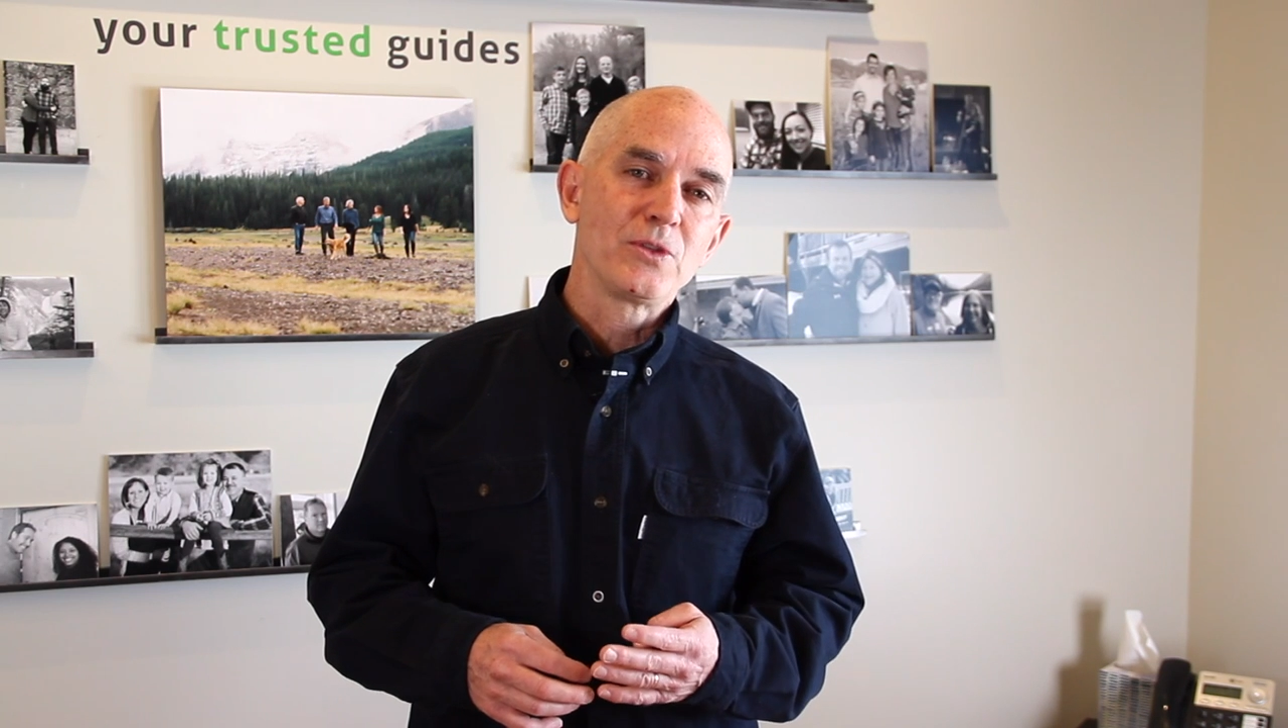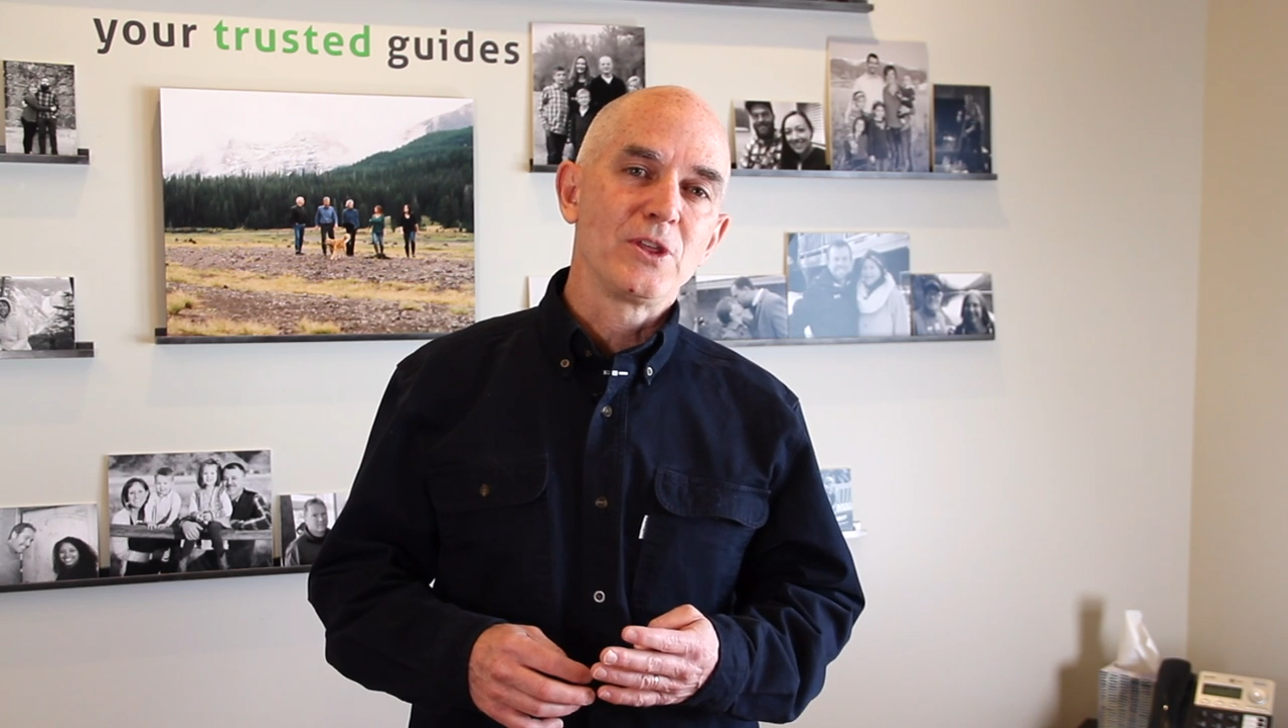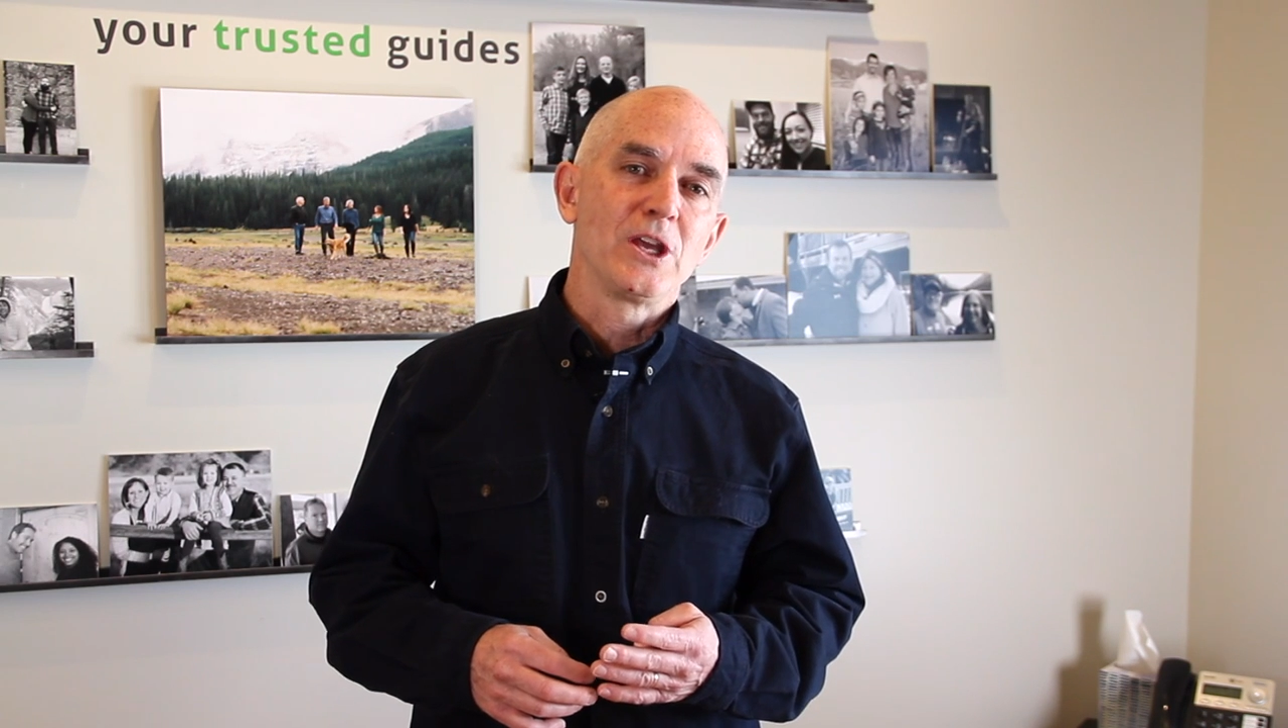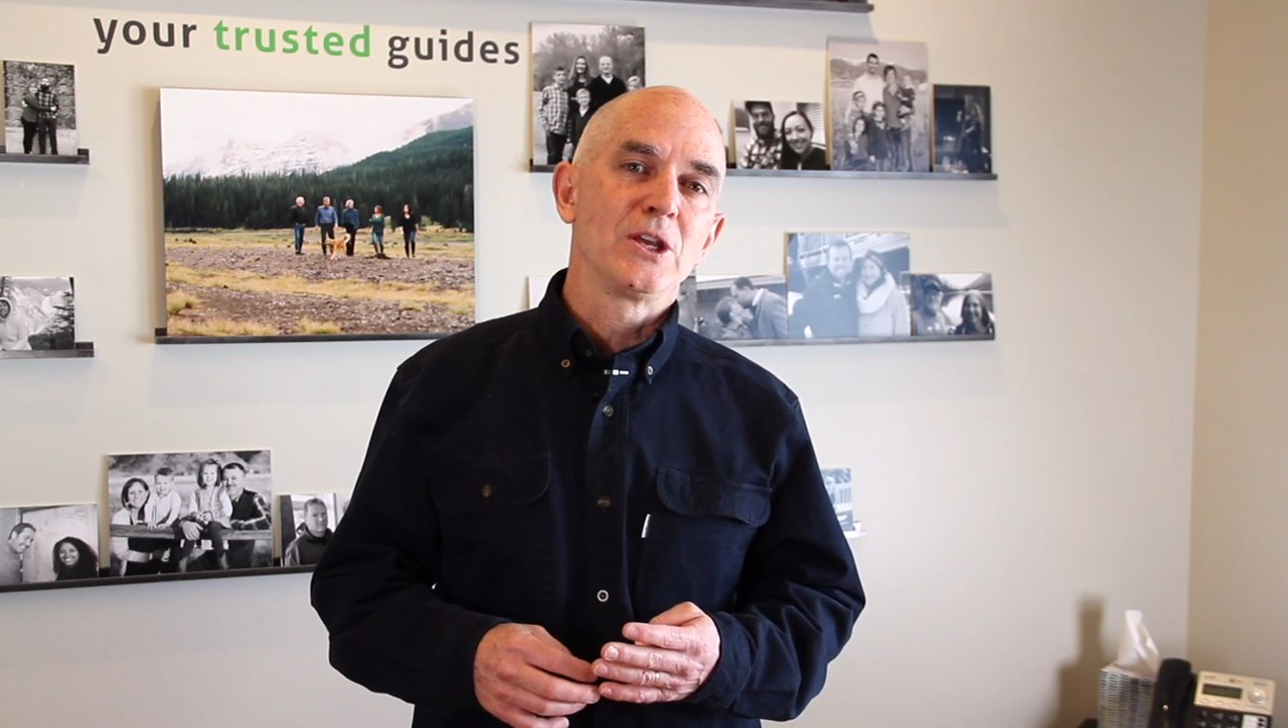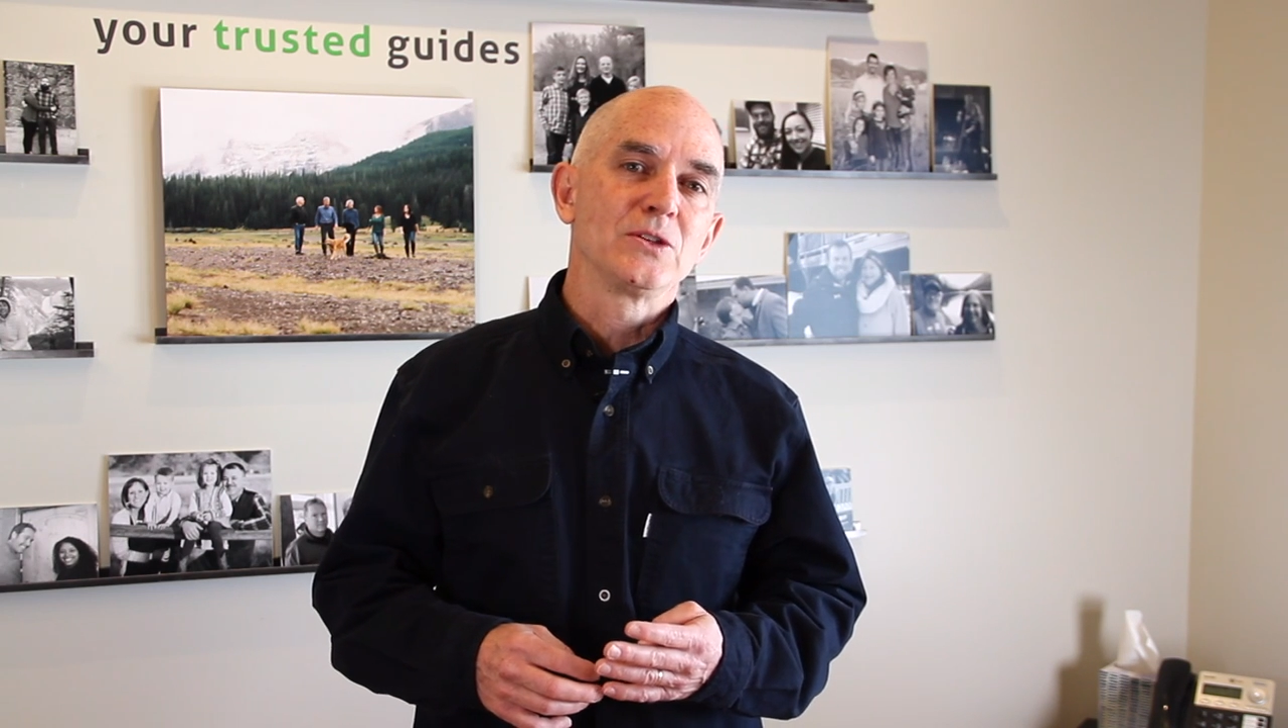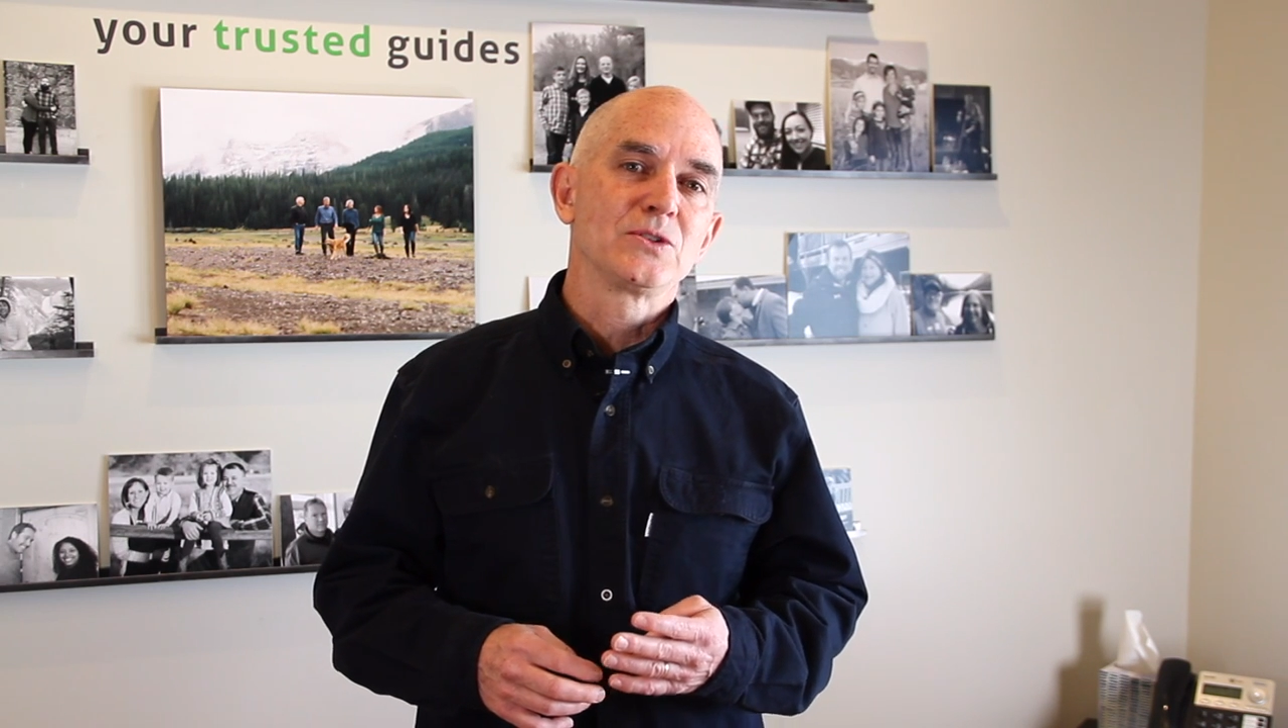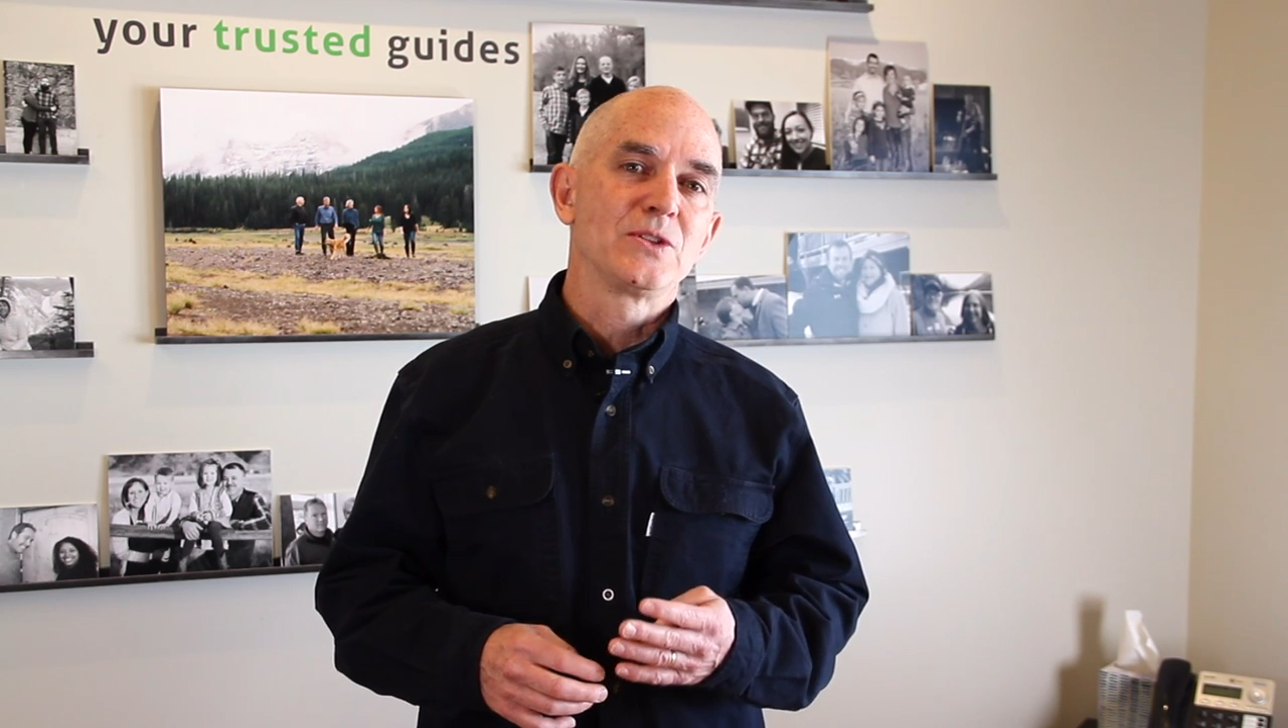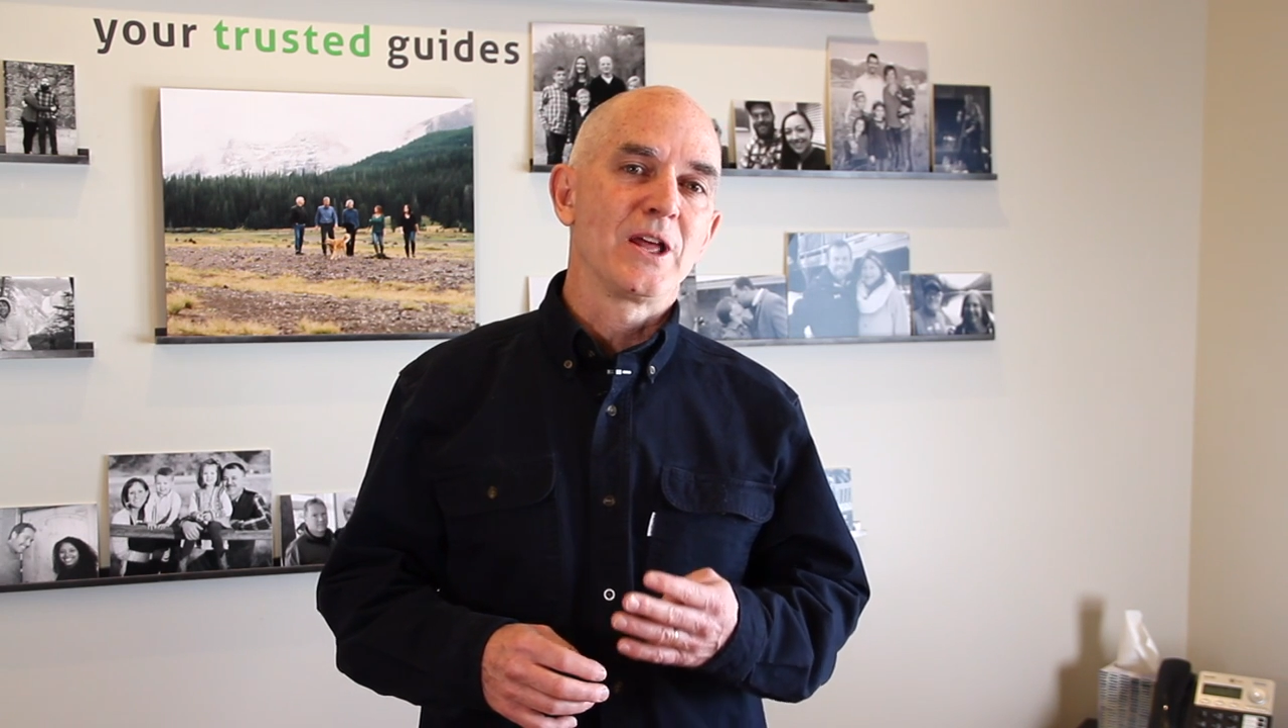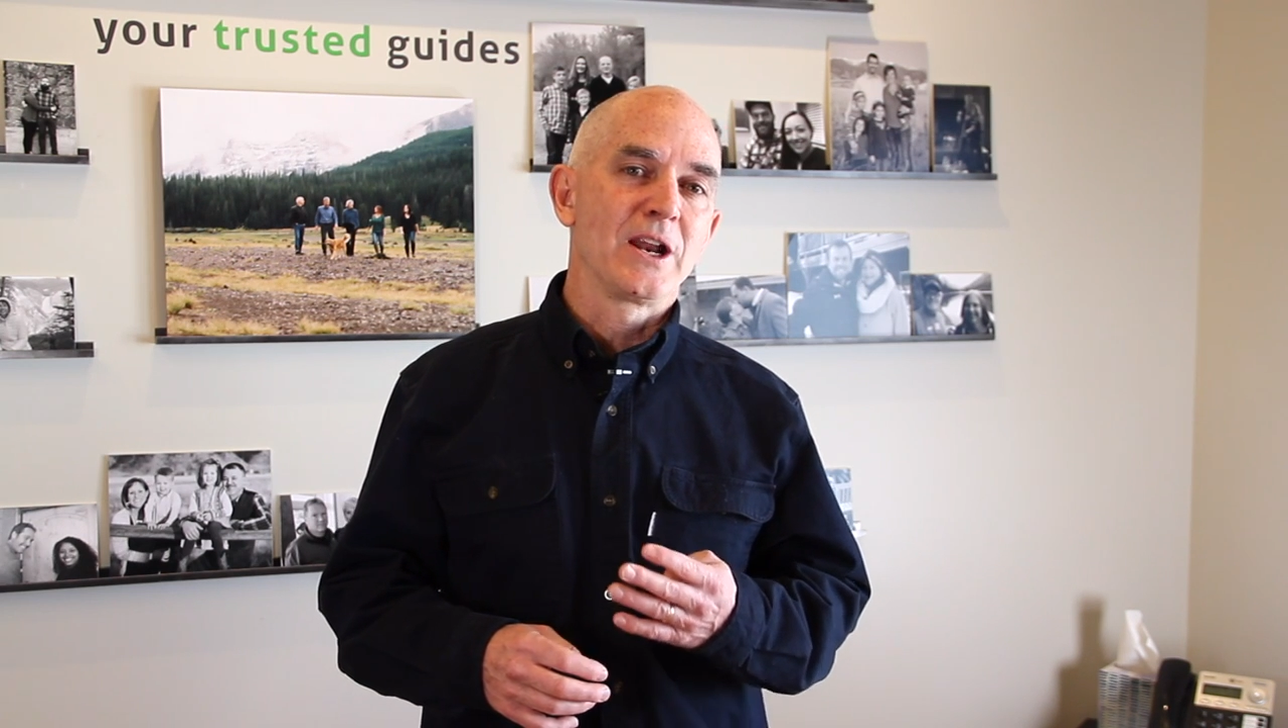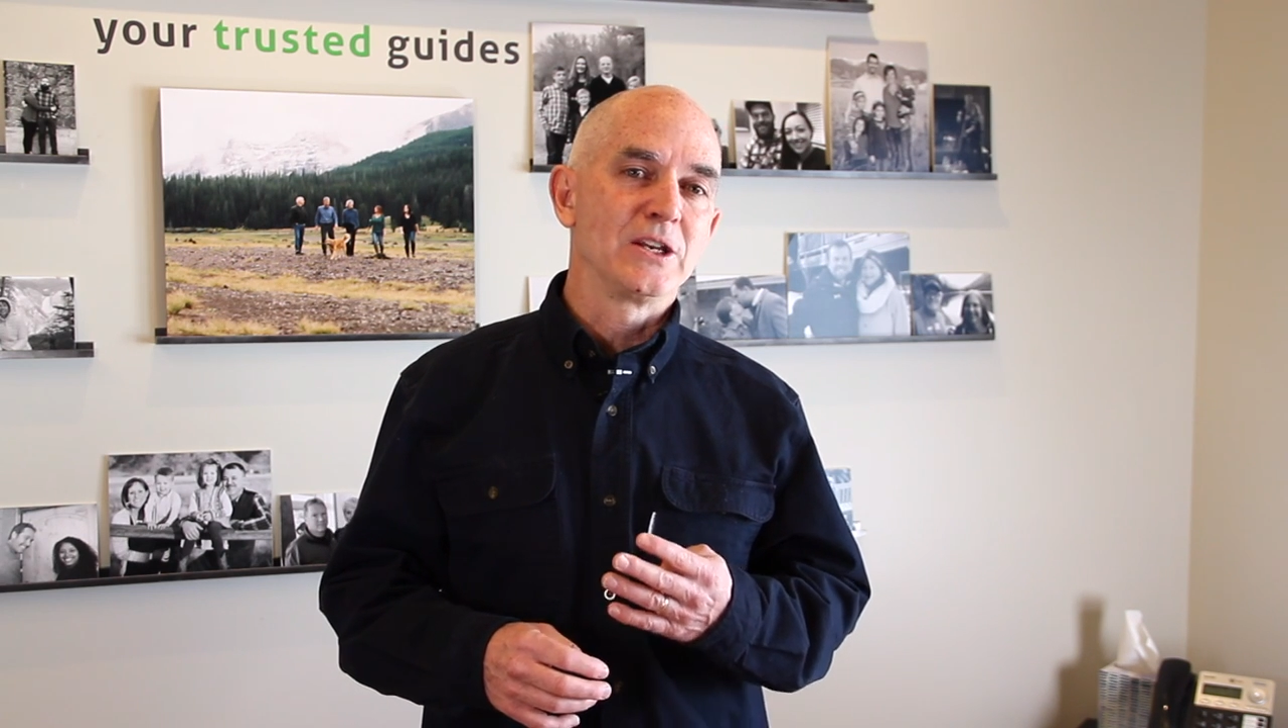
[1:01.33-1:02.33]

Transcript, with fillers: things that